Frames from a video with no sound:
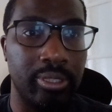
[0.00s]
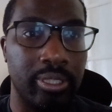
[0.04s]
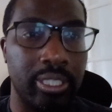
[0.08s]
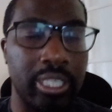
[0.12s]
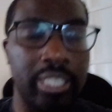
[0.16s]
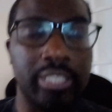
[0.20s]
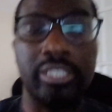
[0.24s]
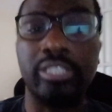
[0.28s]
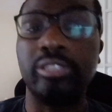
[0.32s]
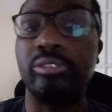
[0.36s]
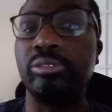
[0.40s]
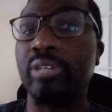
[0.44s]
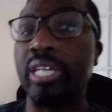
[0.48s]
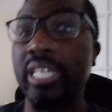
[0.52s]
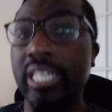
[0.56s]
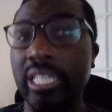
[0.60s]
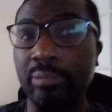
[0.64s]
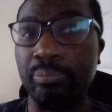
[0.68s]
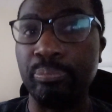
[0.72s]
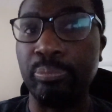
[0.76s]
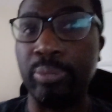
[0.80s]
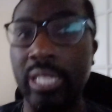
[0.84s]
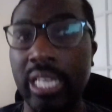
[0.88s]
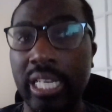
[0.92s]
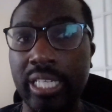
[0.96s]
And
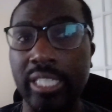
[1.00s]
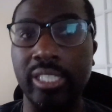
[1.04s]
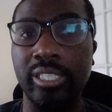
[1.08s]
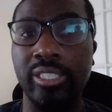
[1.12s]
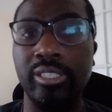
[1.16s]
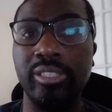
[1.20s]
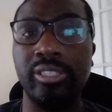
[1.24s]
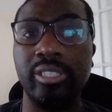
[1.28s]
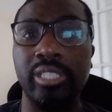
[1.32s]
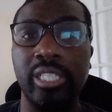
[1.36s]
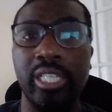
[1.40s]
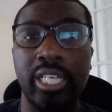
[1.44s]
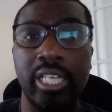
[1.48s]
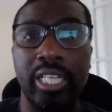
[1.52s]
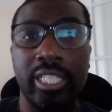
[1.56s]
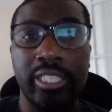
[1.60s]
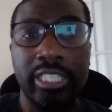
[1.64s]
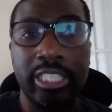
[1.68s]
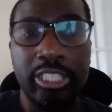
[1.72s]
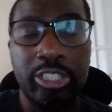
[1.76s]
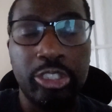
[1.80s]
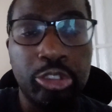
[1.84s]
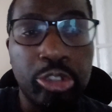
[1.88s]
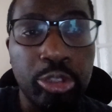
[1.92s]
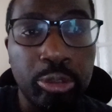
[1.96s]
creative players
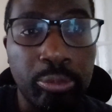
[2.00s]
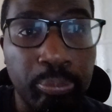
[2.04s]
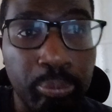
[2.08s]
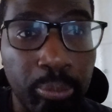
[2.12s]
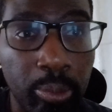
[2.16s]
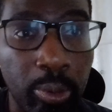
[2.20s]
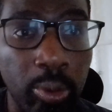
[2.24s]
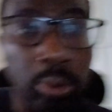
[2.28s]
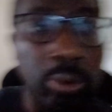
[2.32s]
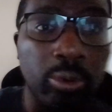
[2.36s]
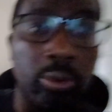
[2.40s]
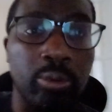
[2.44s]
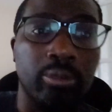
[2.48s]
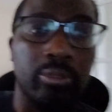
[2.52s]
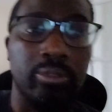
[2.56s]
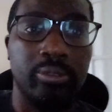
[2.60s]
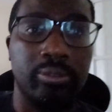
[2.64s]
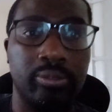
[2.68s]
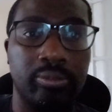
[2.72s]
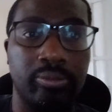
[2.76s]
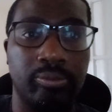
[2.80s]
need to do more.